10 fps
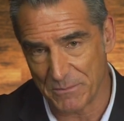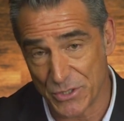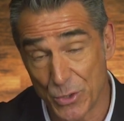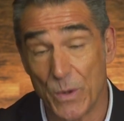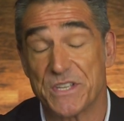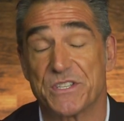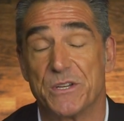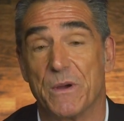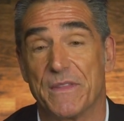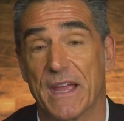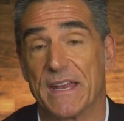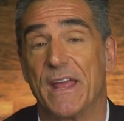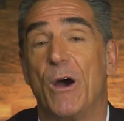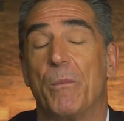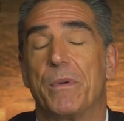twists to it that can
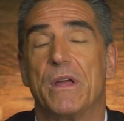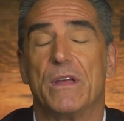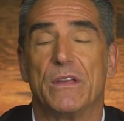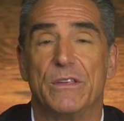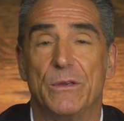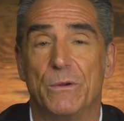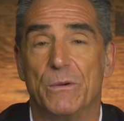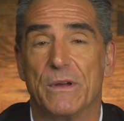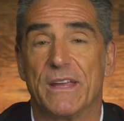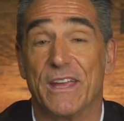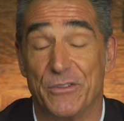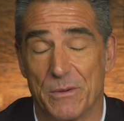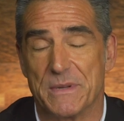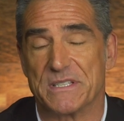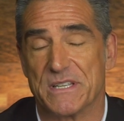help you in your
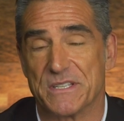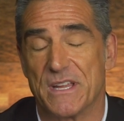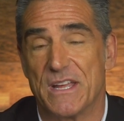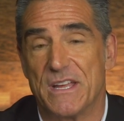business.